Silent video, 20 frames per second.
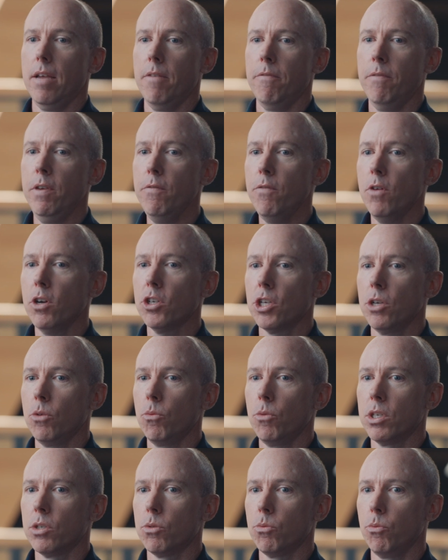vFunction
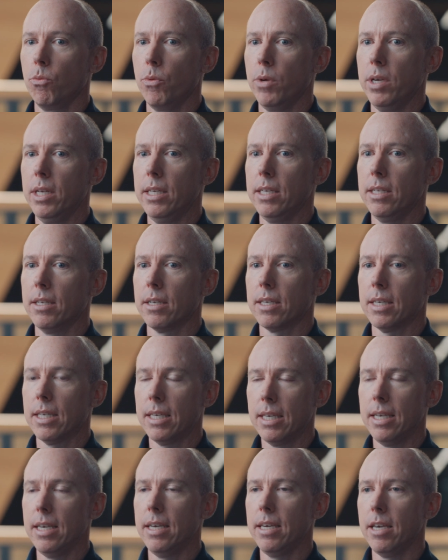was really the
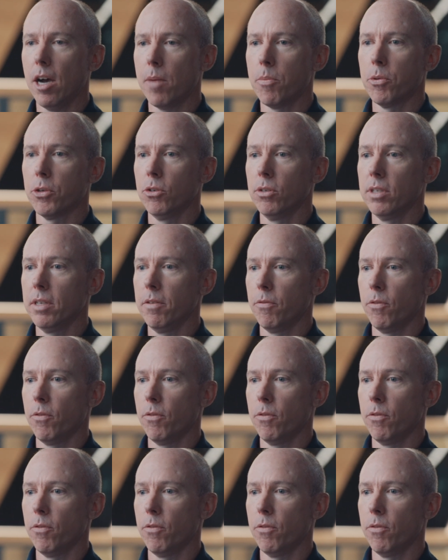key opportunity